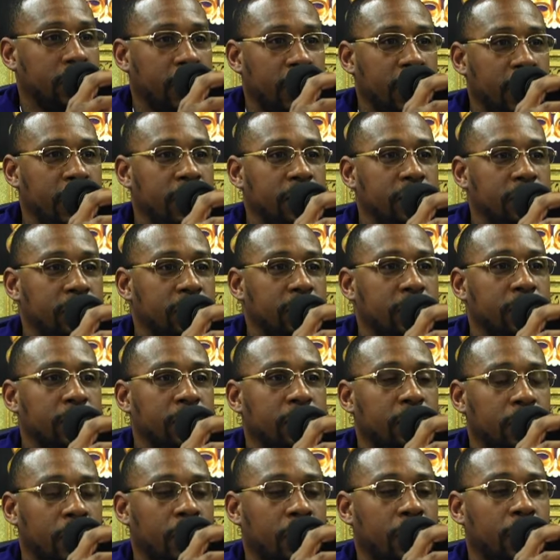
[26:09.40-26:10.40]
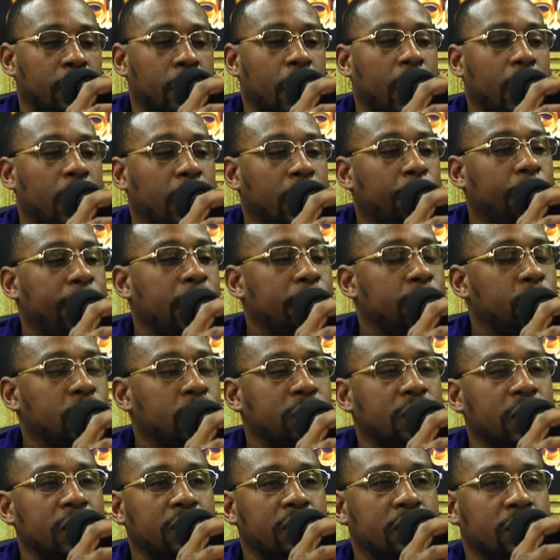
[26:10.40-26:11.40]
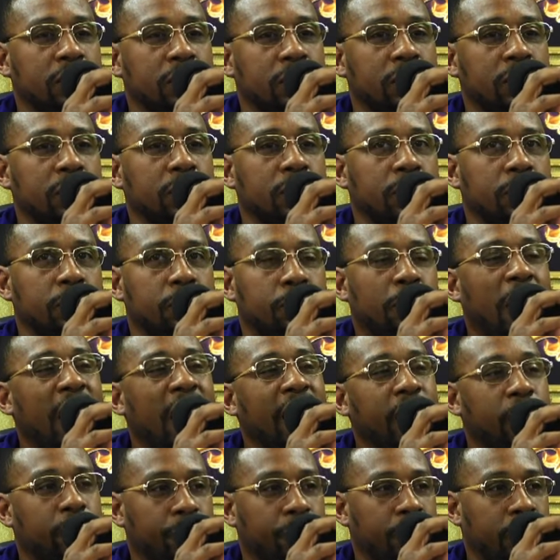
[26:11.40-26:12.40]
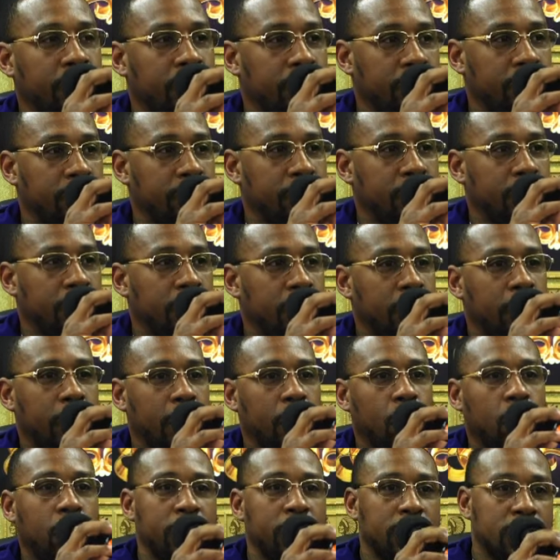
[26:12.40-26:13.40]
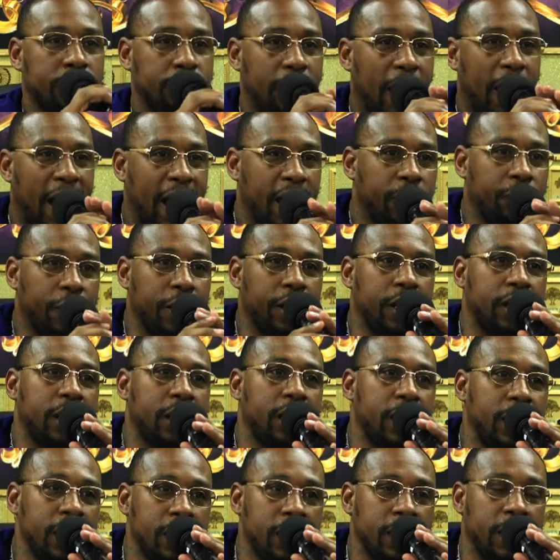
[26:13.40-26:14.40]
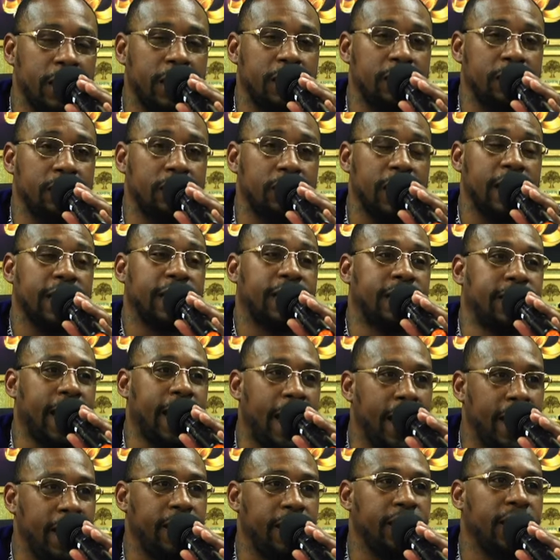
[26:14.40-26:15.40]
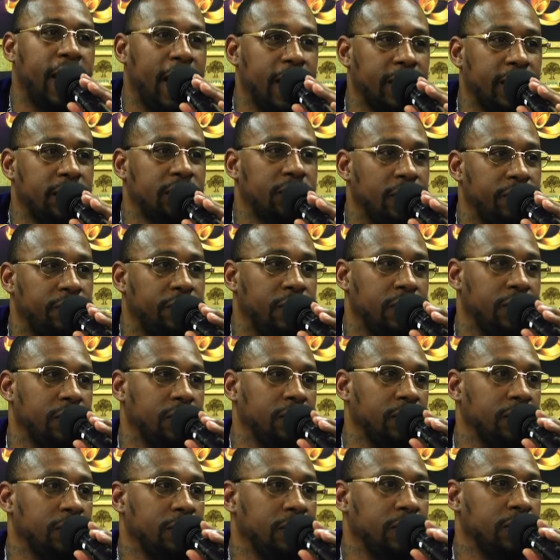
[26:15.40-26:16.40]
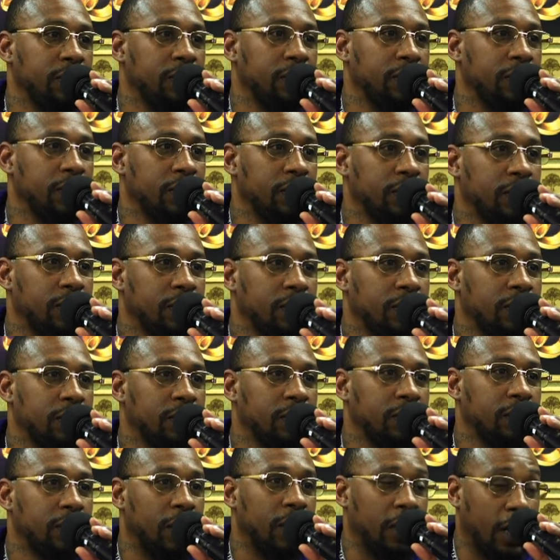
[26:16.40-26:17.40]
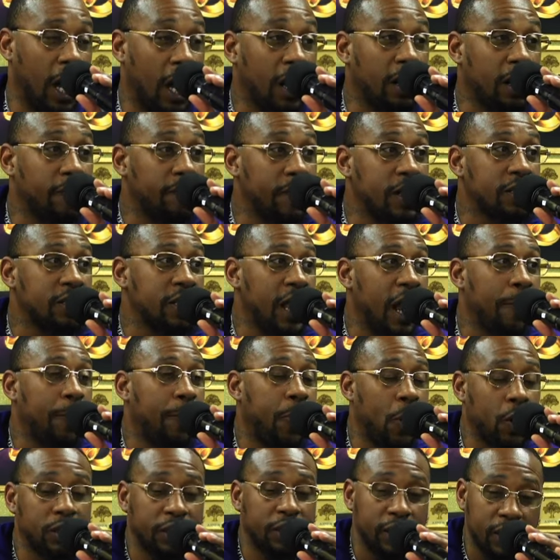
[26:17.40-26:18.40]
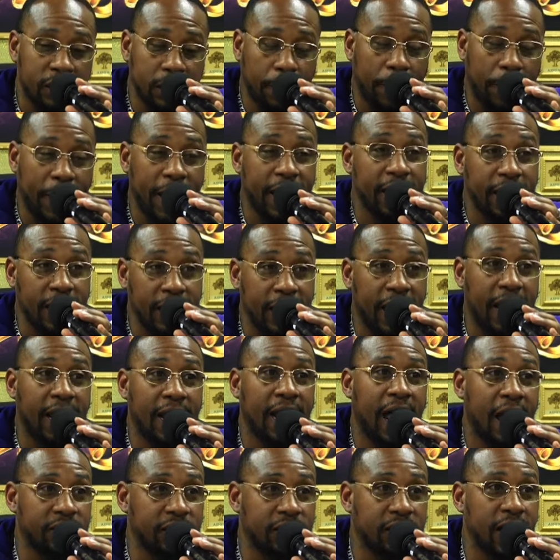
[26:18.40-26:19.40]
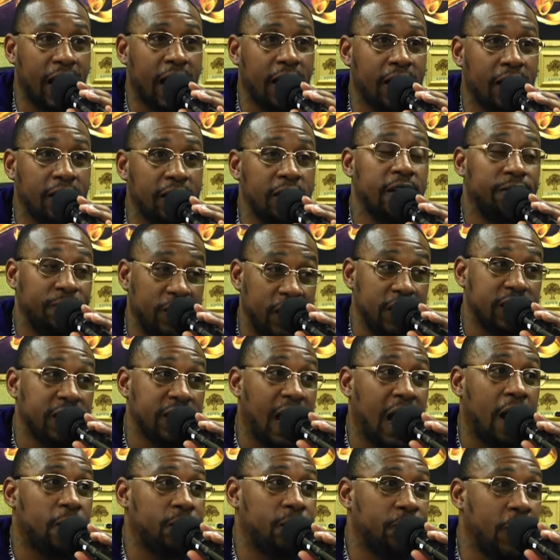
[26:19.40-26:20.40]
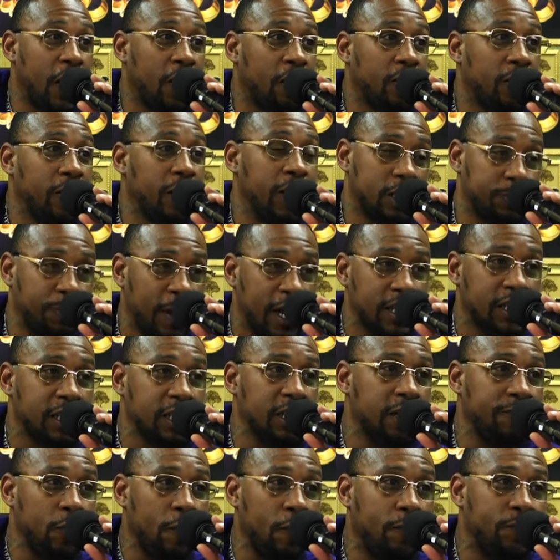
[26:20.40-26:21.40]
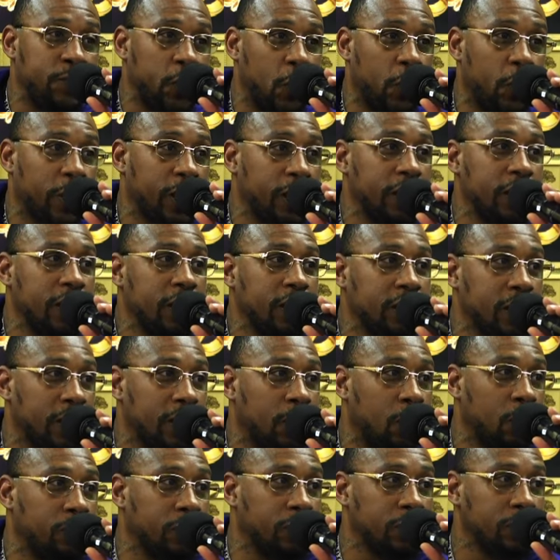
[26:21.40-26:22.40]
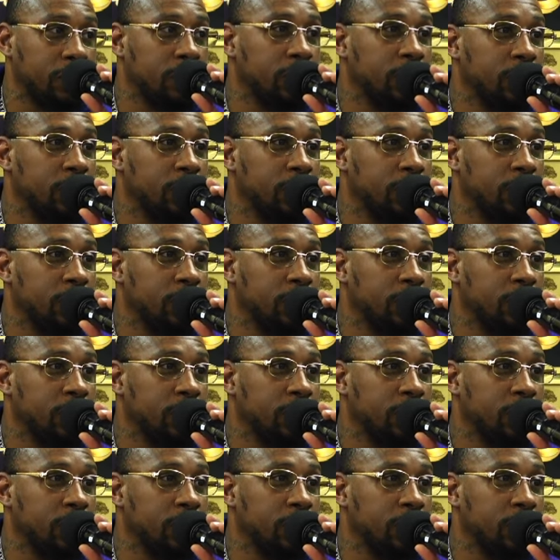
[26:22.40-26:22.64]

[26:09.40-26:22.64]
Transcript: things, uh, people tend to migrate here. And what is migrated here is gang activity. A lot of us that participated in that lifestyle, it's our fault, especially if you're forty years and over.